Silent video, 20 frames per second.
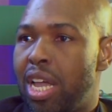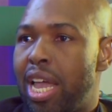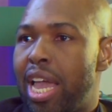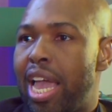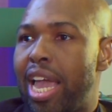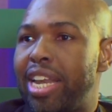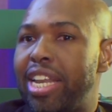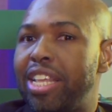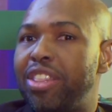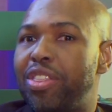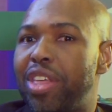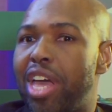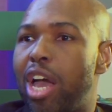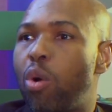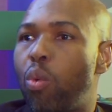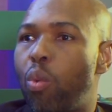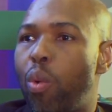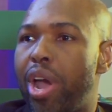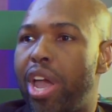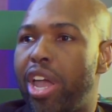And in
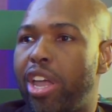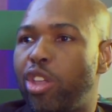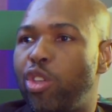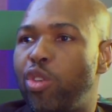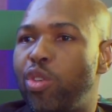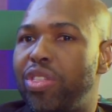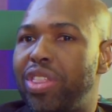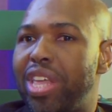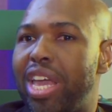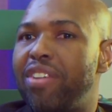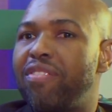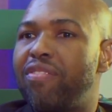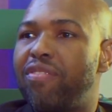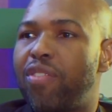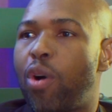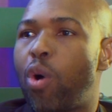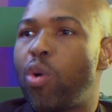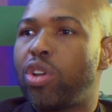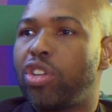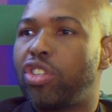that way, you then
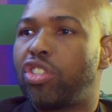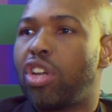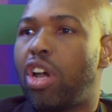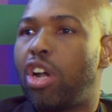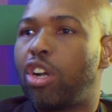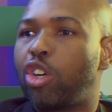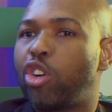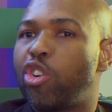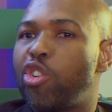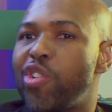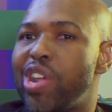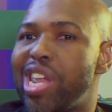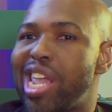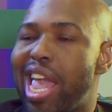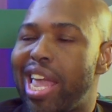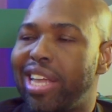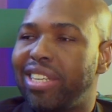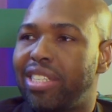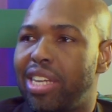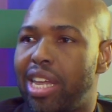focus on
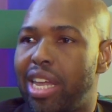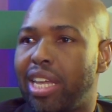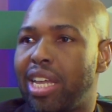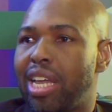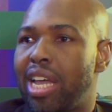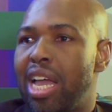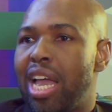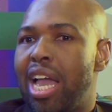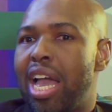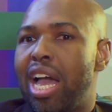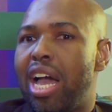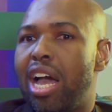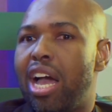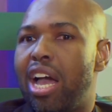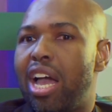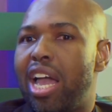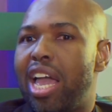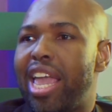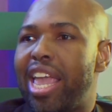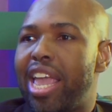creating
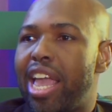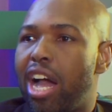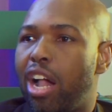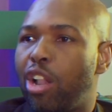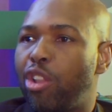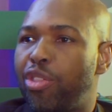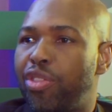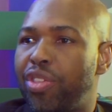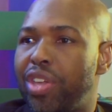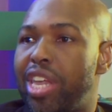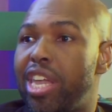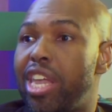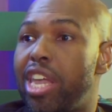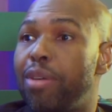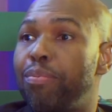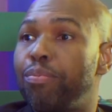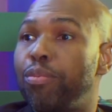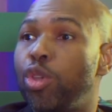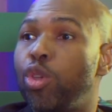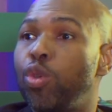a healthy
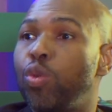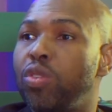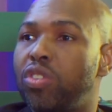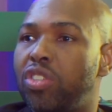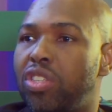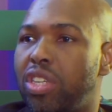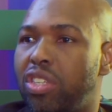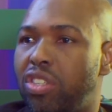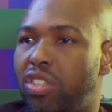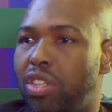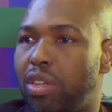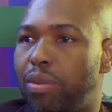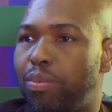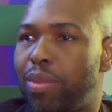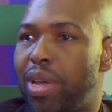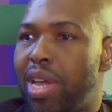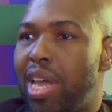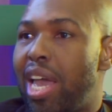immune system.